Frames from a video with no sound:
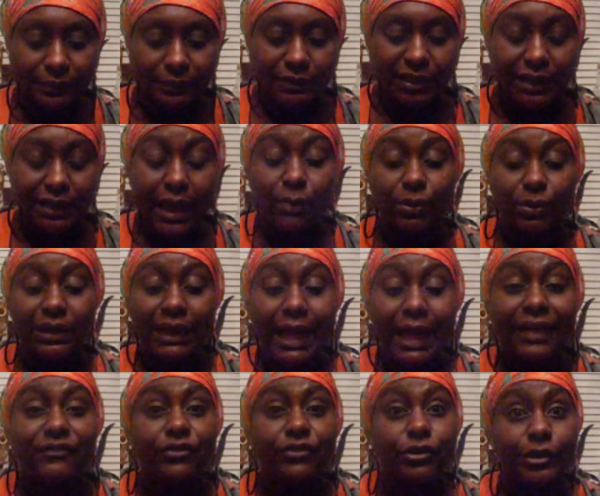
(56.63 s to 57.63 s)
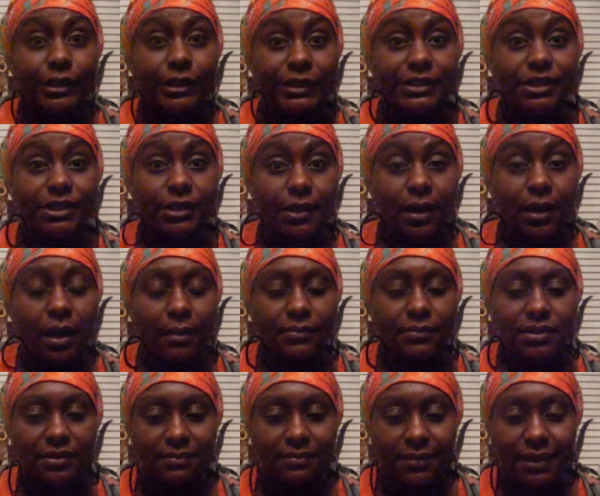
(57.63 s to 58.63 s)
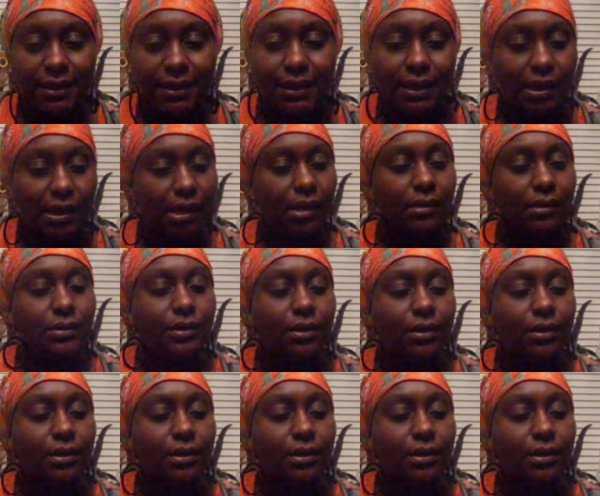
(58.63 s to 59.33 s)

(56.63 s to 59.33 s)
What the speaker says: that I would like for it to come to me in.